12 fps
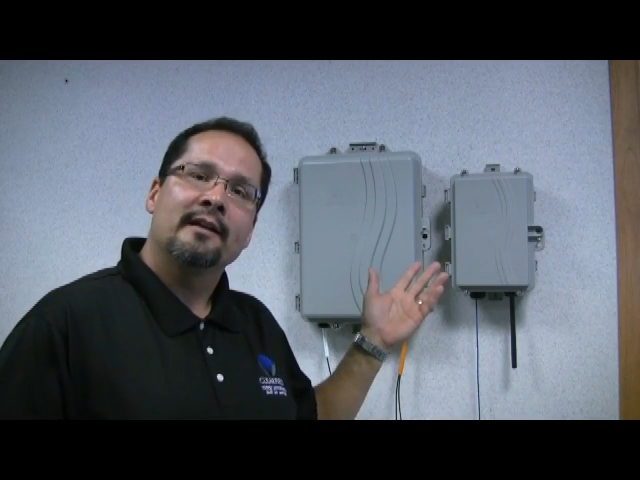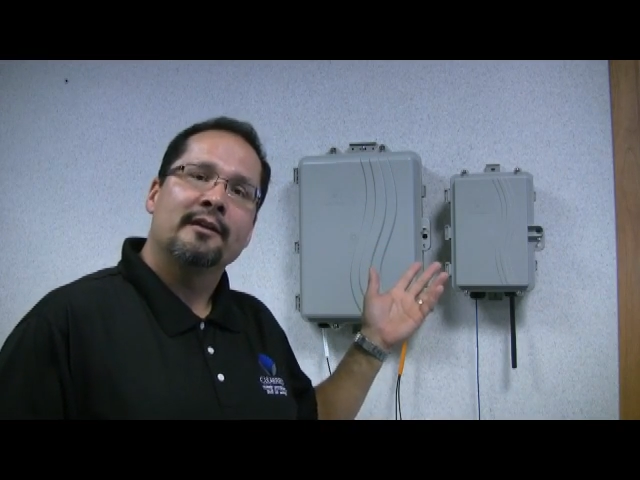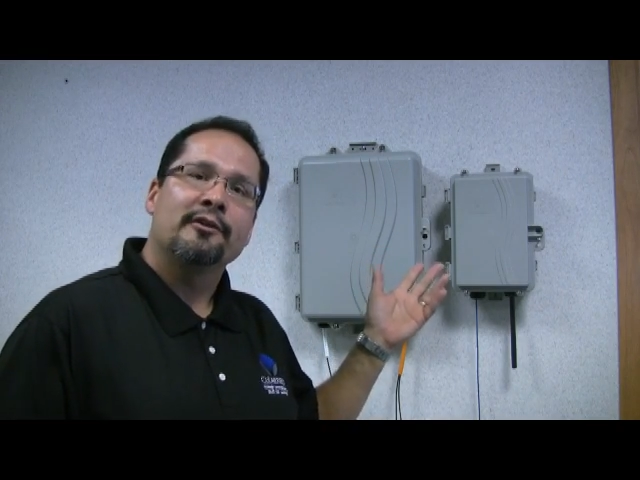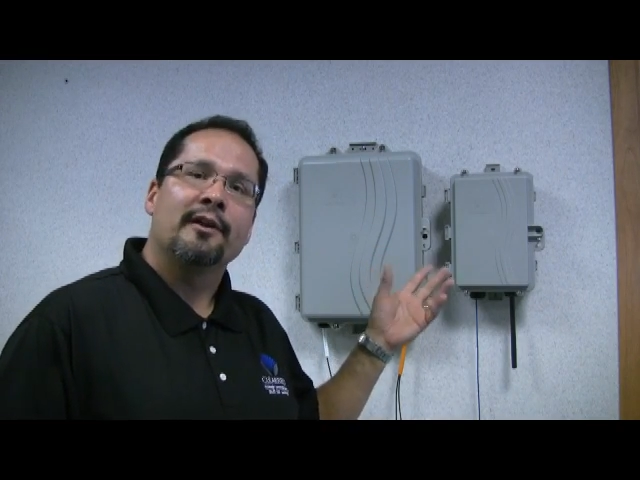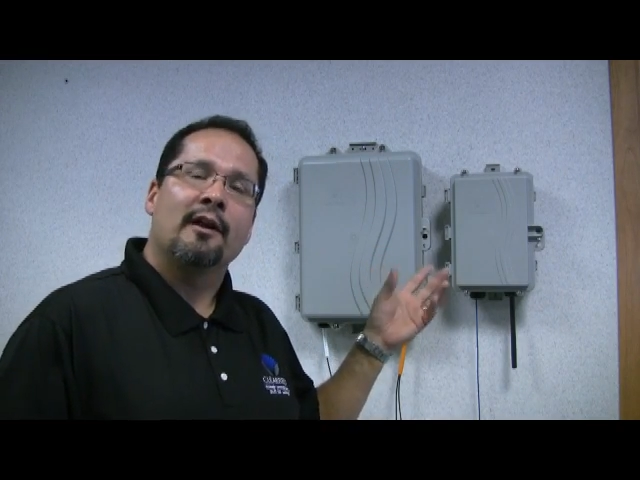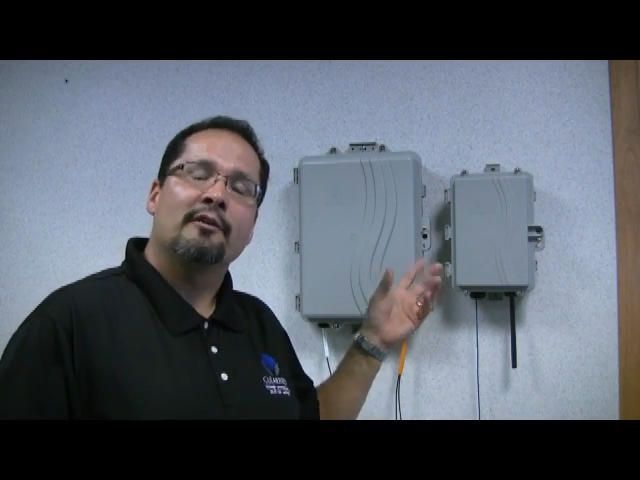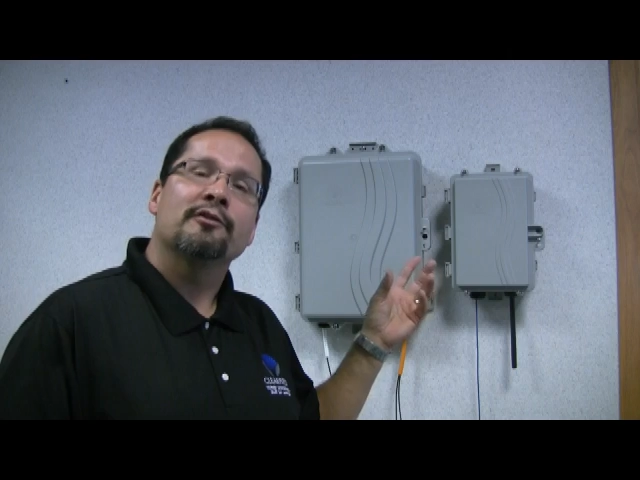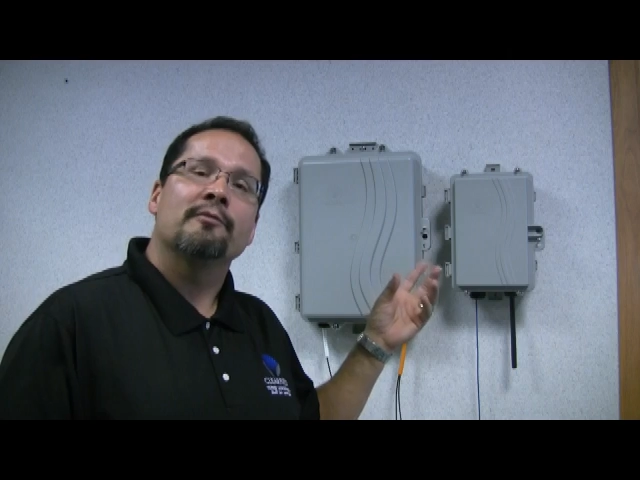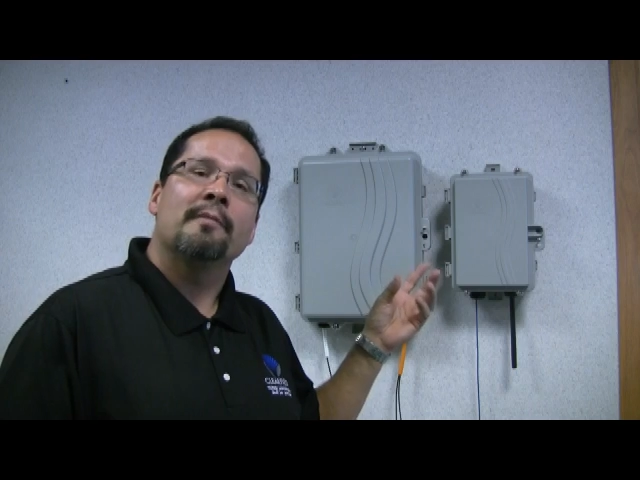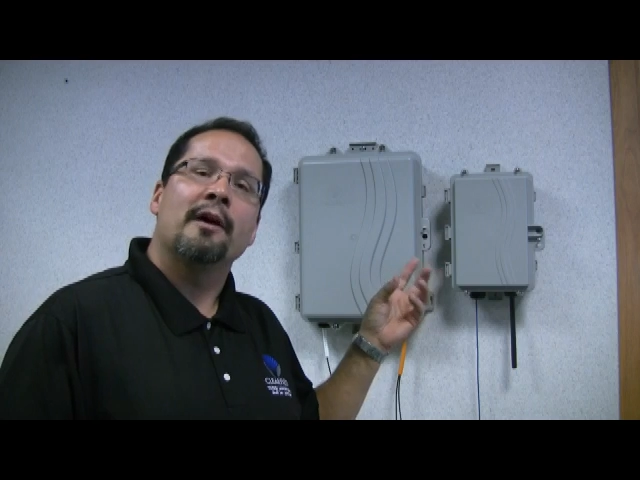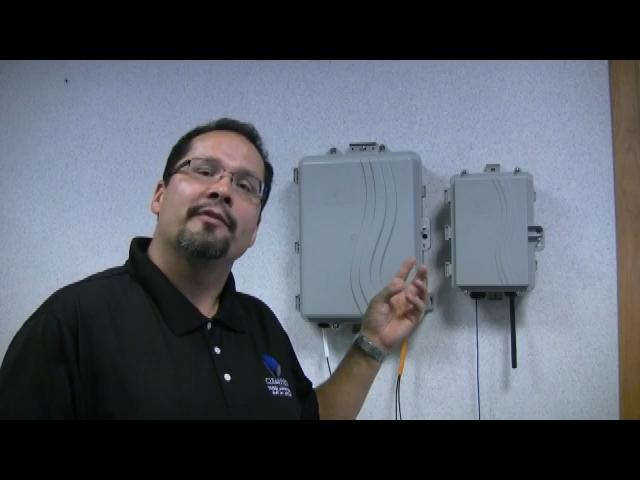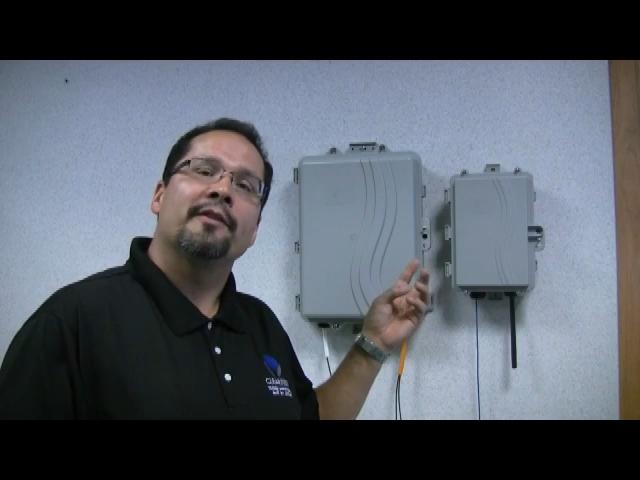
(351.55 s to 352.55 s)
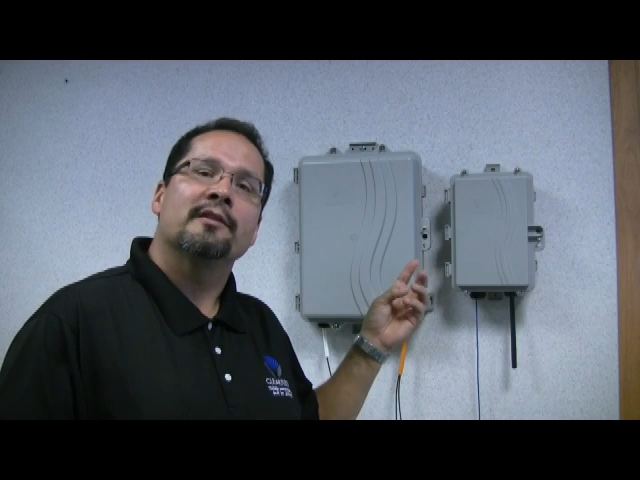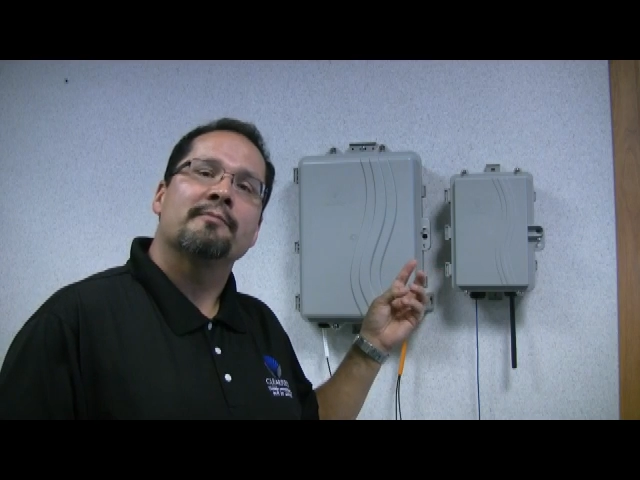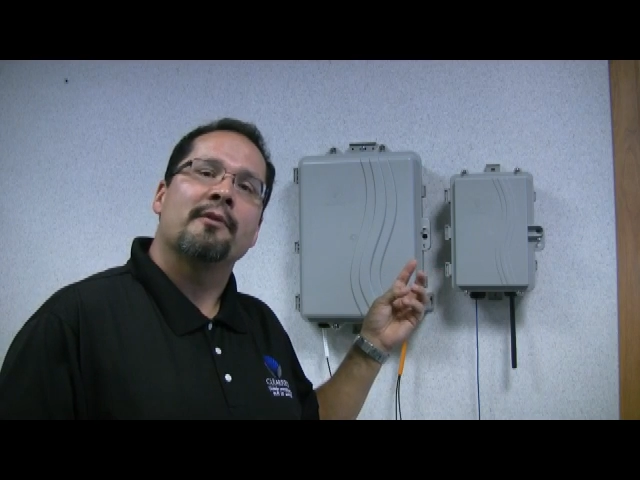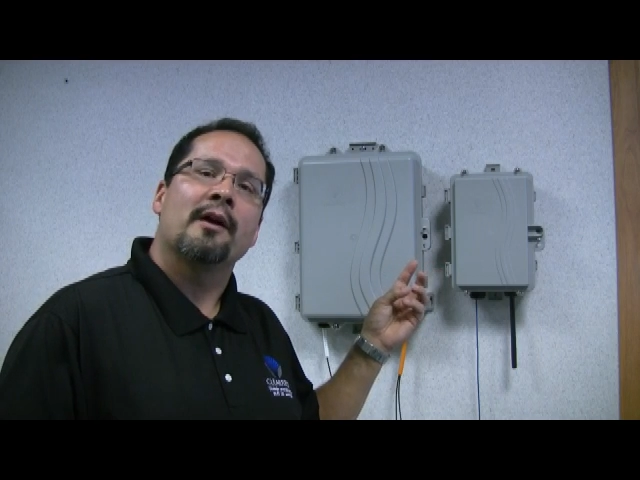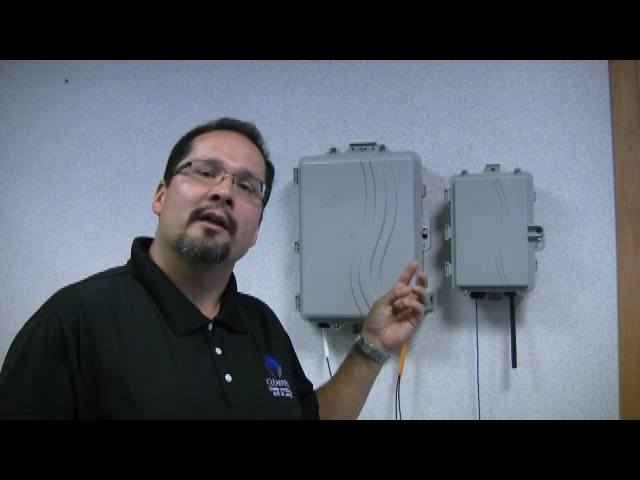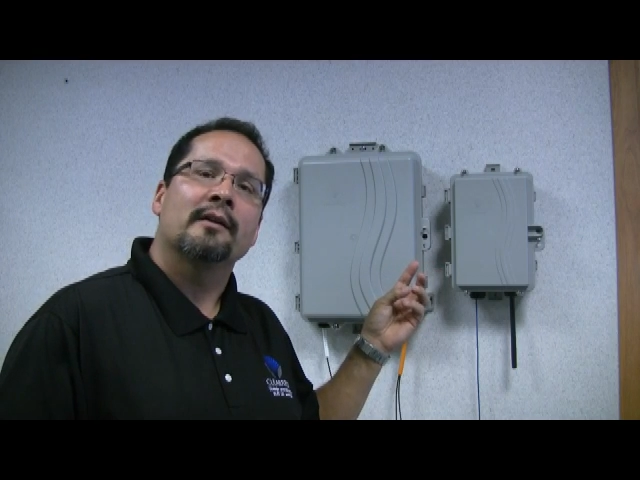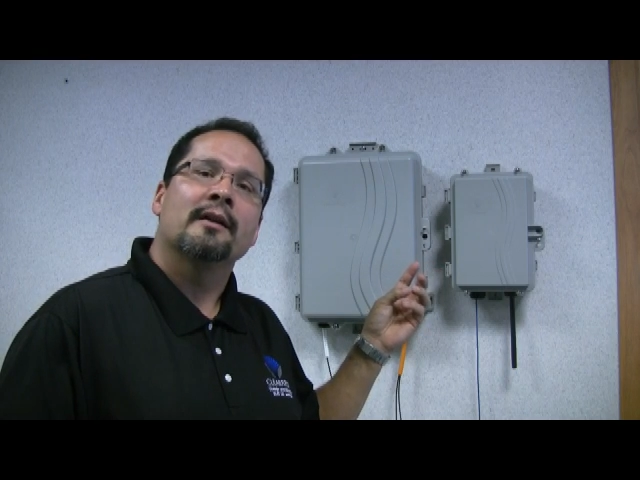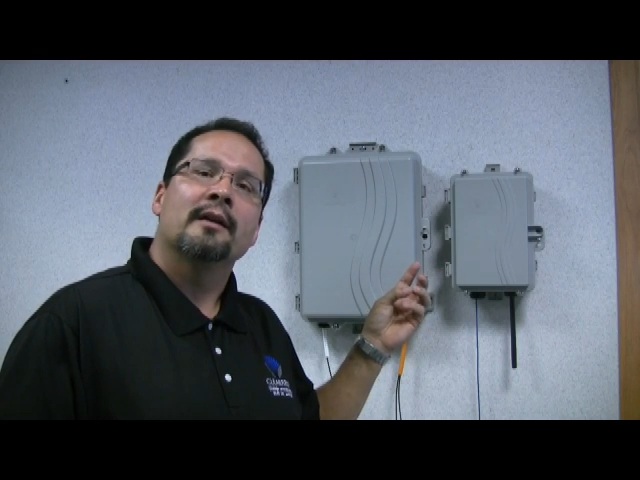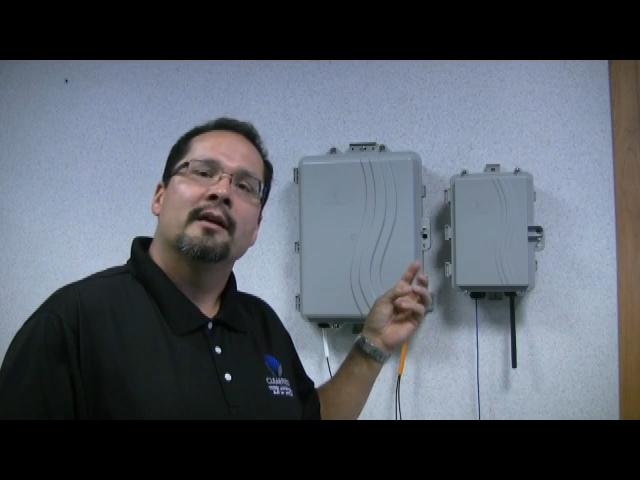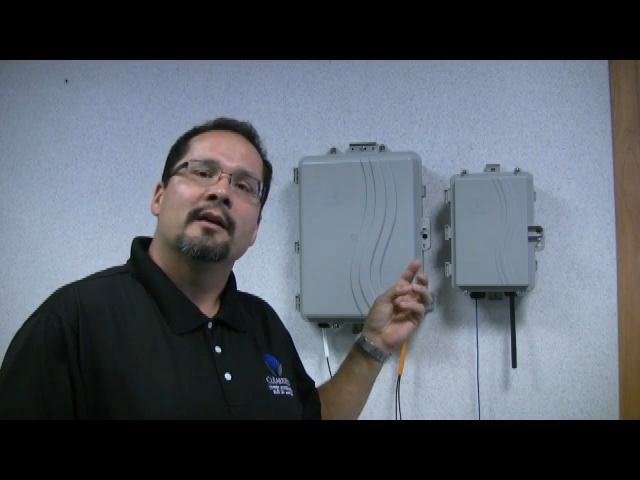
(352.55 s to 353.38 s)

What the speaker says: you can also mount this product